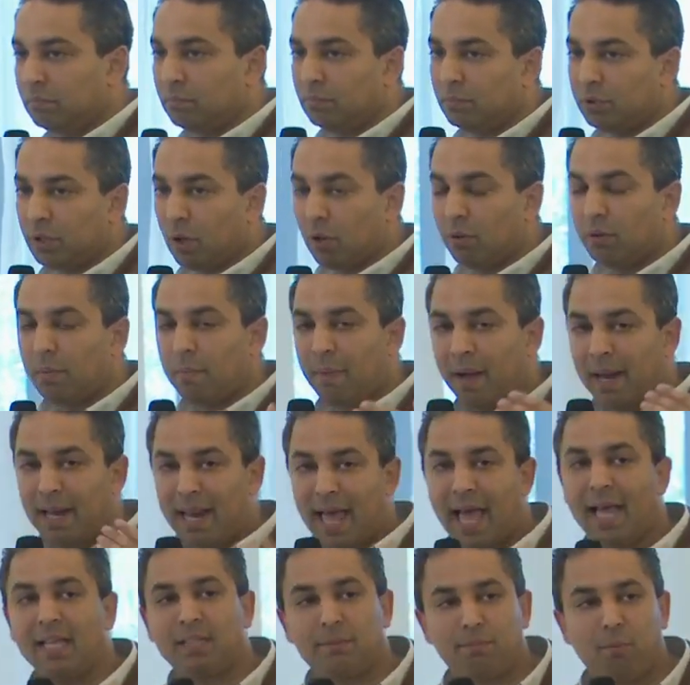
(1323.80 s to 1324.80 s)
So my
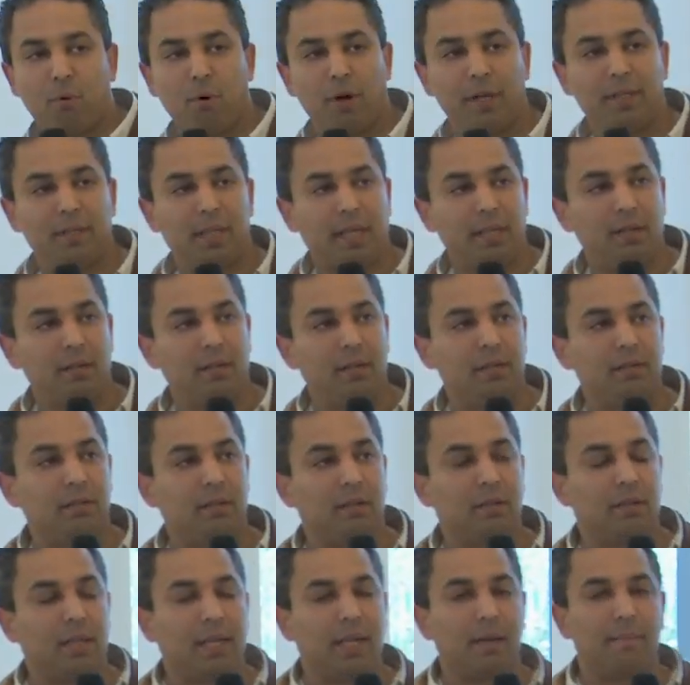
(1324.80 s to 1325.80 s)
last point that you need
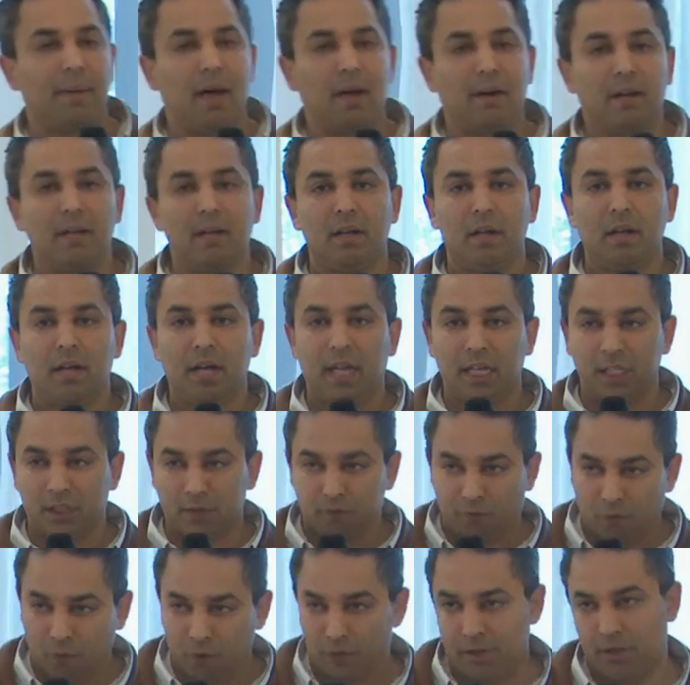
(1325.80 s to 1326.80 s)
to think about is
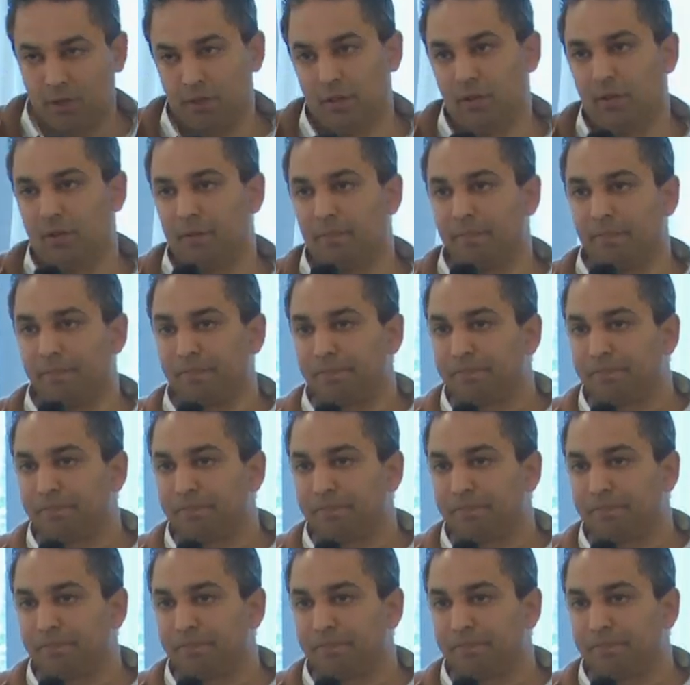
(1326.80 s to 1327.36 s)
fortitude.